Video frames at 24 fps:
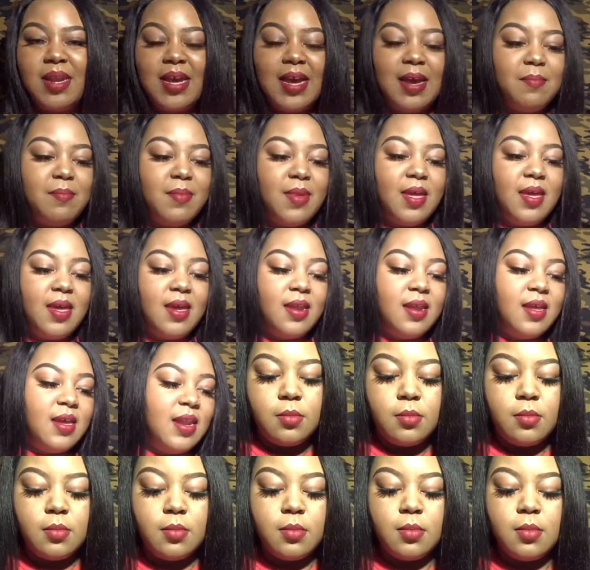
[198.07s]
not mad
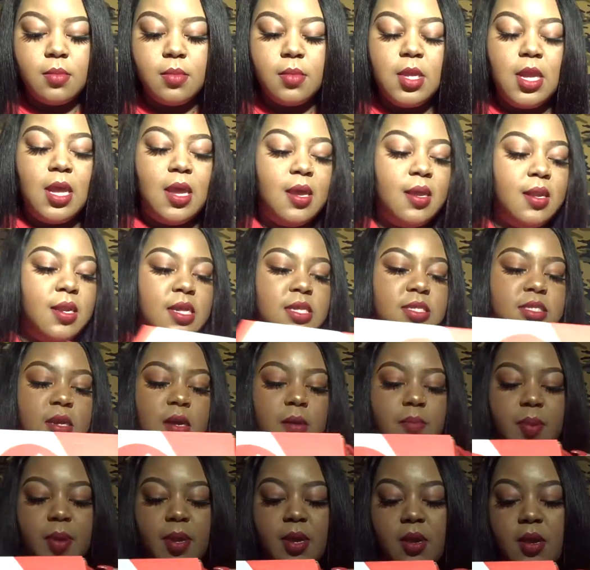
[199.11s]
at. And these
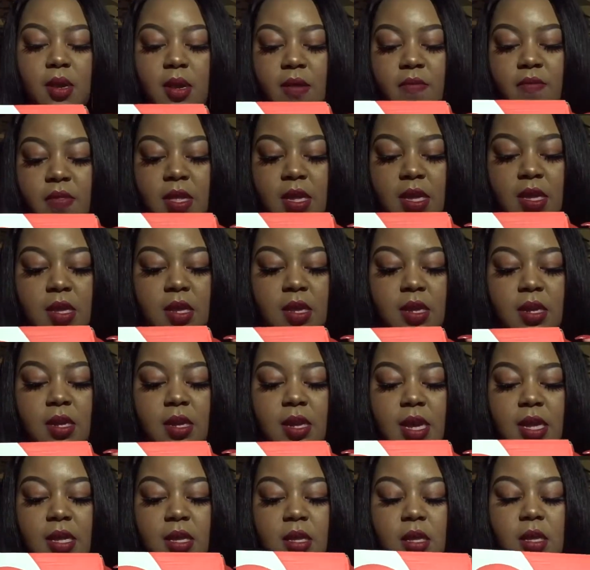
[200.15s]
are a pair of the
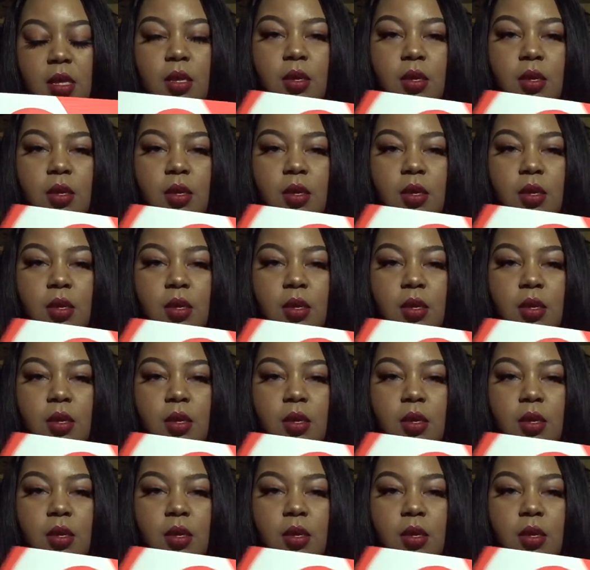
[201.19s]
Nike